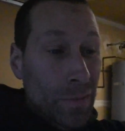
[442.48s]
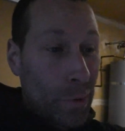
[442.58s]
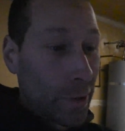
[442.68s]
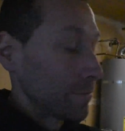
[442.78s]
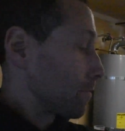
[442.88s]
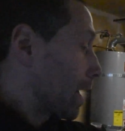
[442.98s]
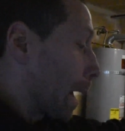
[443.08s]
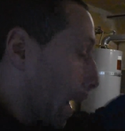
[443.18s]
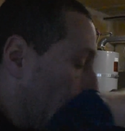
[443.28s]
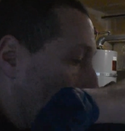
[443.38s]
point,
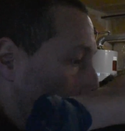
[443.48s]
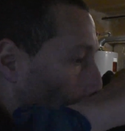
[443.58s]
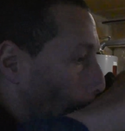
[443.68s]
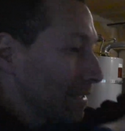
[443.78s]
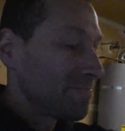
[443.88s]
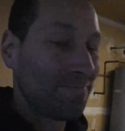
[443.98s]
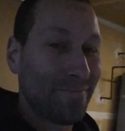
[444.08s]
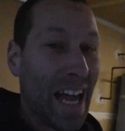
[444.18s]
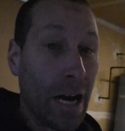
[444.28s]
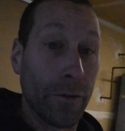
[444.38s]

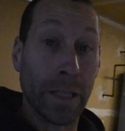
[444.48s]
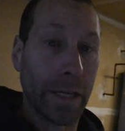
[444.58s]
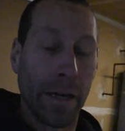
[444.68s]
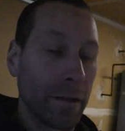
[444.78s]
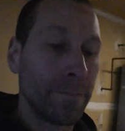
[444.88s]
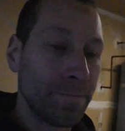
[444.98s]
I don't really care.